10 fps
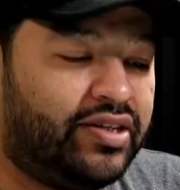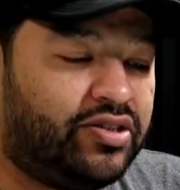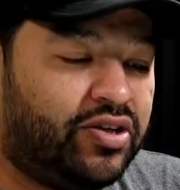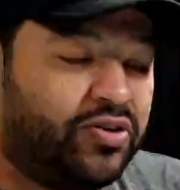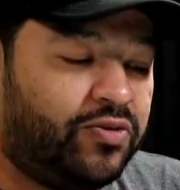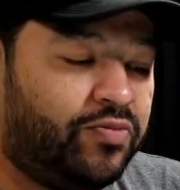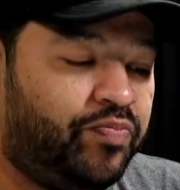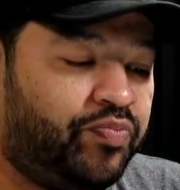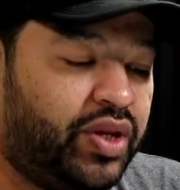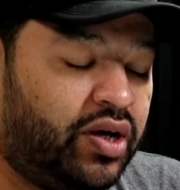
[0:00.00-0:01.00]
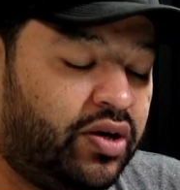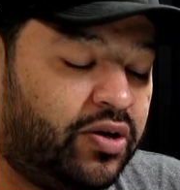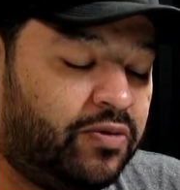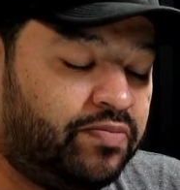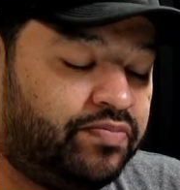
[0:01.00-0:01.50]
so,
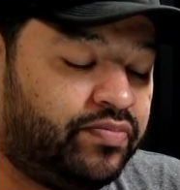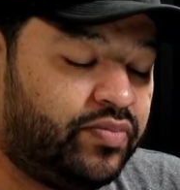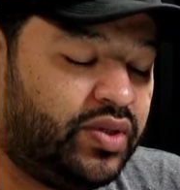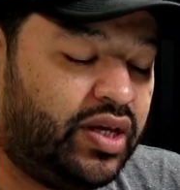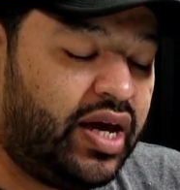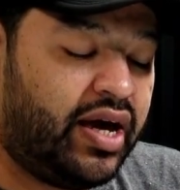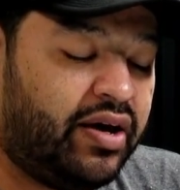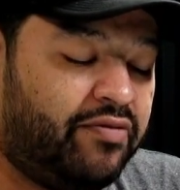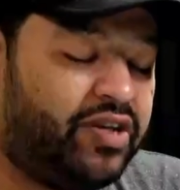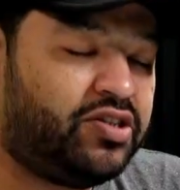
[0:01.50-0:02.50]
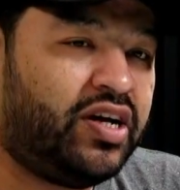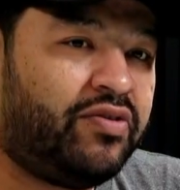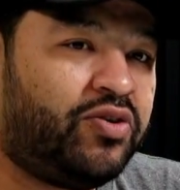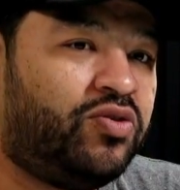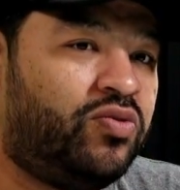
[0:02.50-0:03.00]
eventually I would
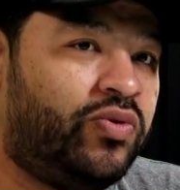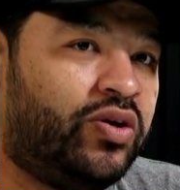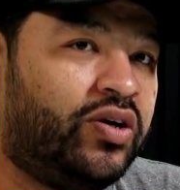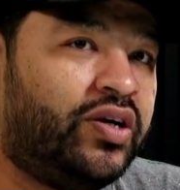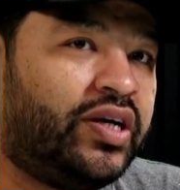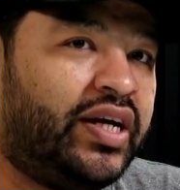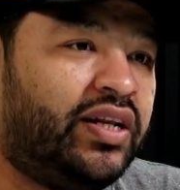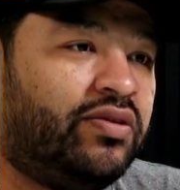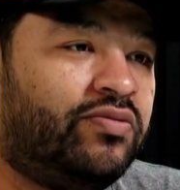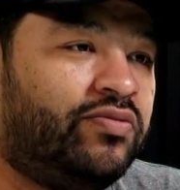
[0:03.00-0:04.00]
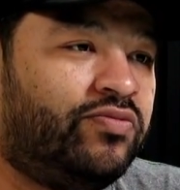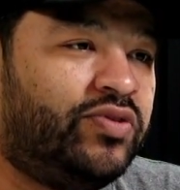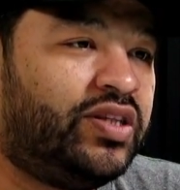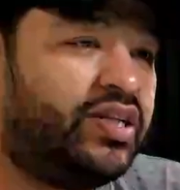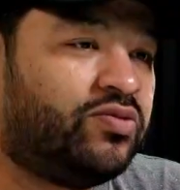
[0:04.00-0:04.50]
go to work, and when
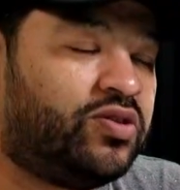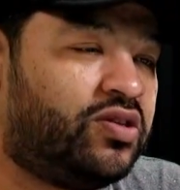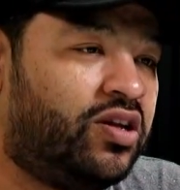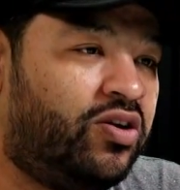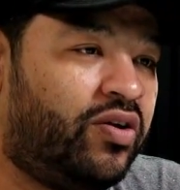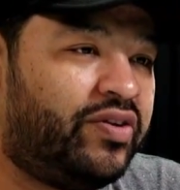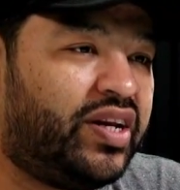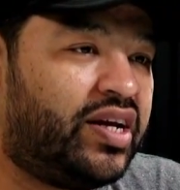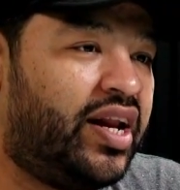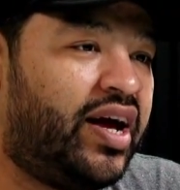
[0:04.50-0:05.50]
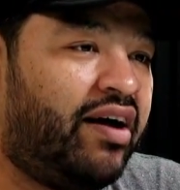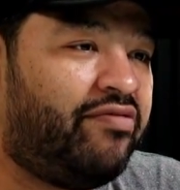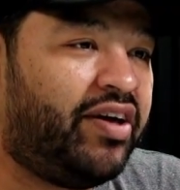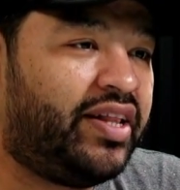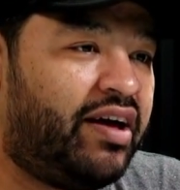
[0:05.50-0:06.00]
things were slow, I would kind of have
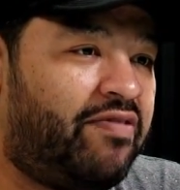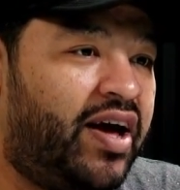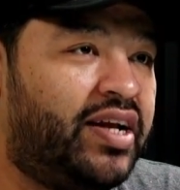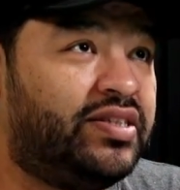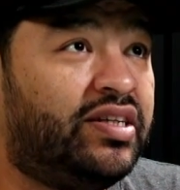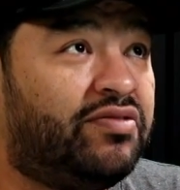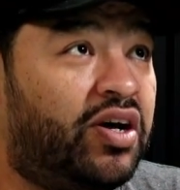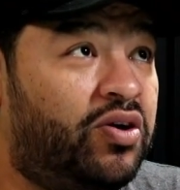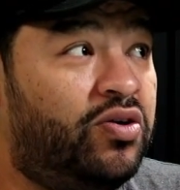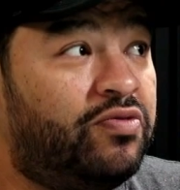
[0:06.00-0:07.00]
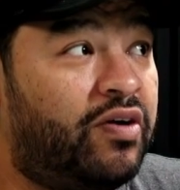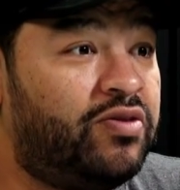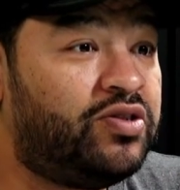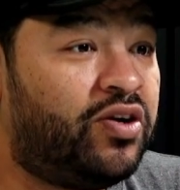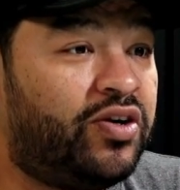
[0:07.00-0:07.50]
like that fantasy of like, oh, if I was
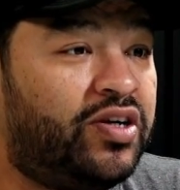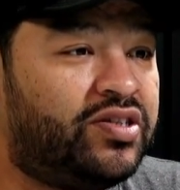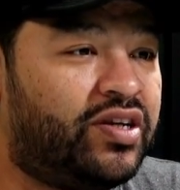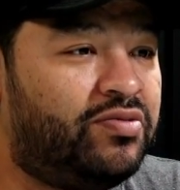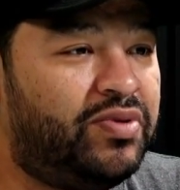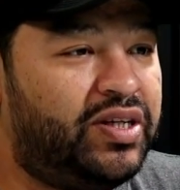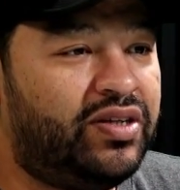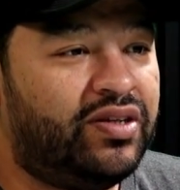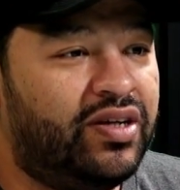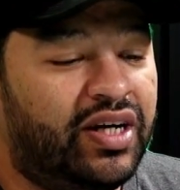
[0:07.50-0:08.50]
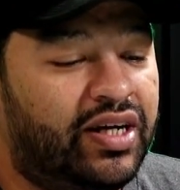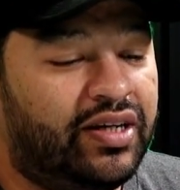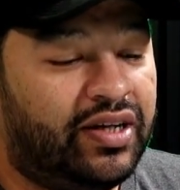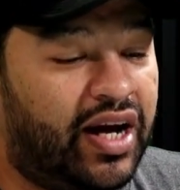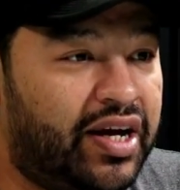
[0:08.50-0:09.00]
an artist, I'd be
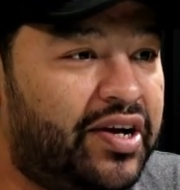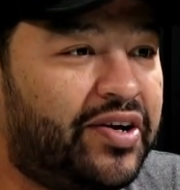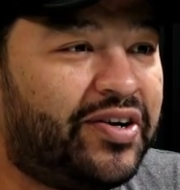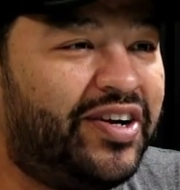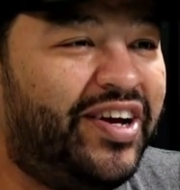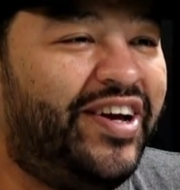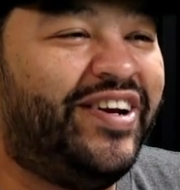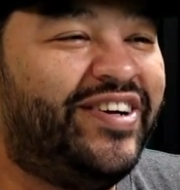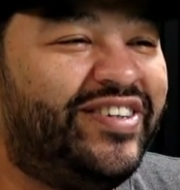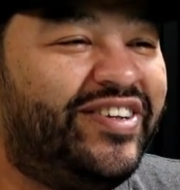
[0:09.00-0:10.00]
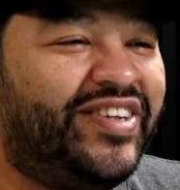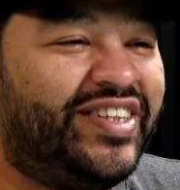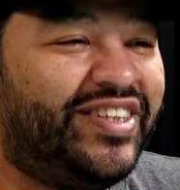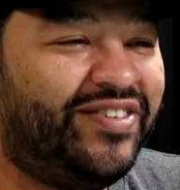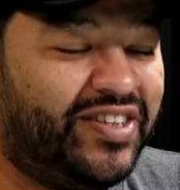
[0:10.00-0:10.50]
not here,
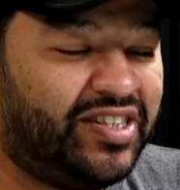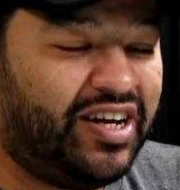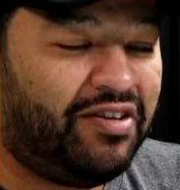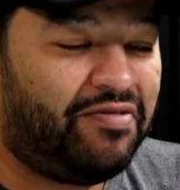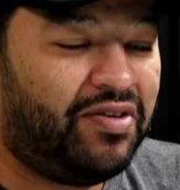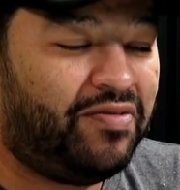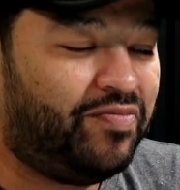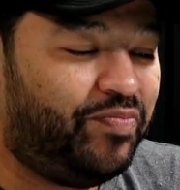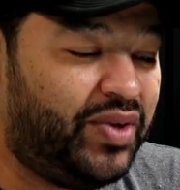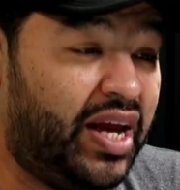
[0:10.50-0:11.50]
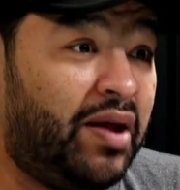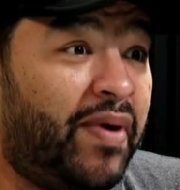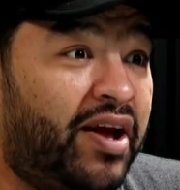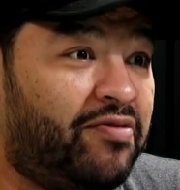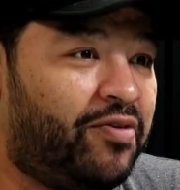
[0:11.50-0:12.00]
doing stuff and getting
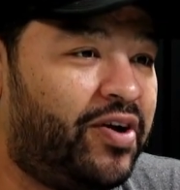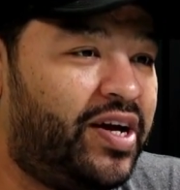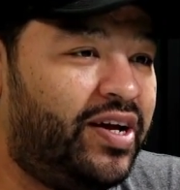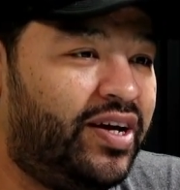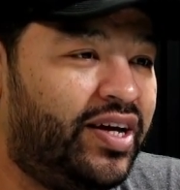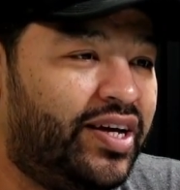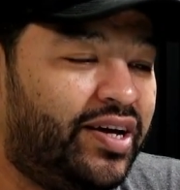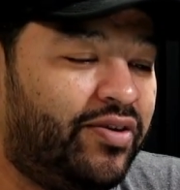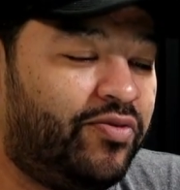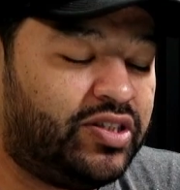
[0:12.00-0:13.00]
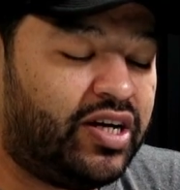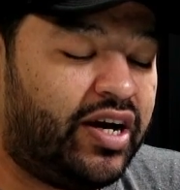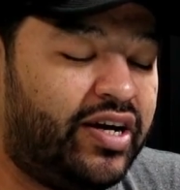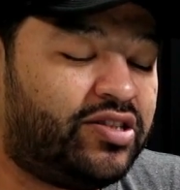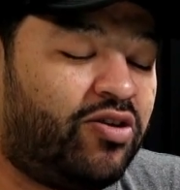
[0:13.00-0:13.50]
paid for it, which
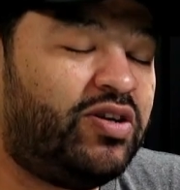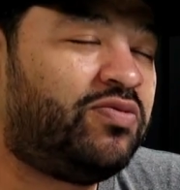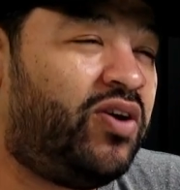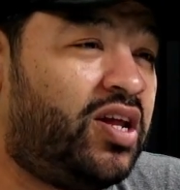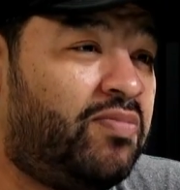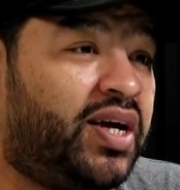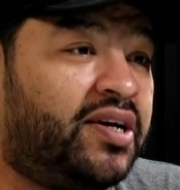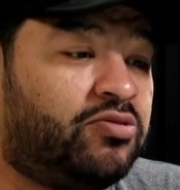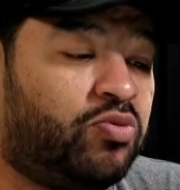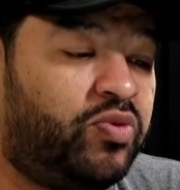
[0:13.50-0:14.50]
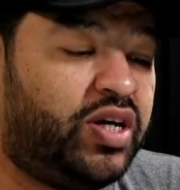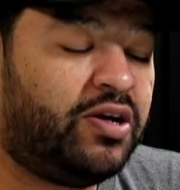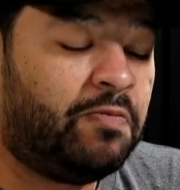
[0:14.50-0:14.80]
it's always funny, because when we